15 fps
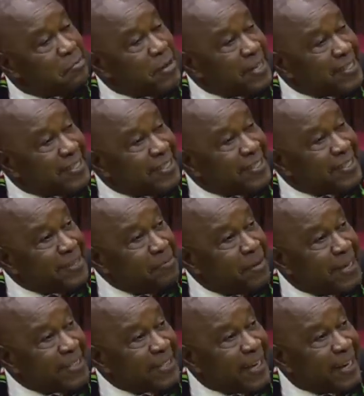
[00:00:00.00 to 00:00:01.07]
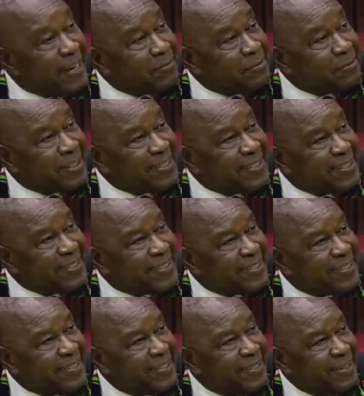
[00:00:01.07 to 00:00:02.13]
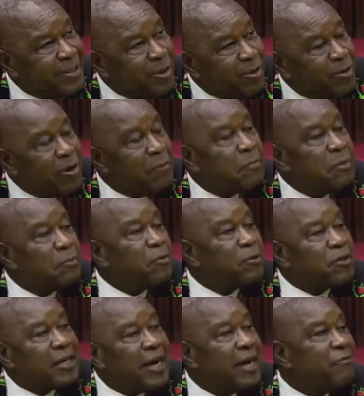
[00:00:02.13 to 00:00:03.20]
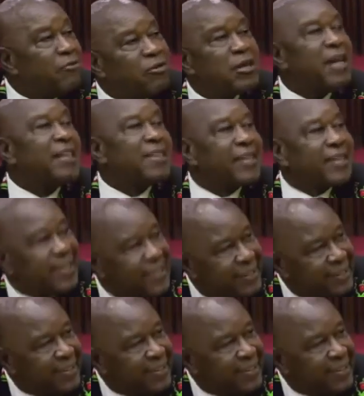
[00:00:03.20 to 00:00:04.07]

placed in similar circumstances, where people die for nothing,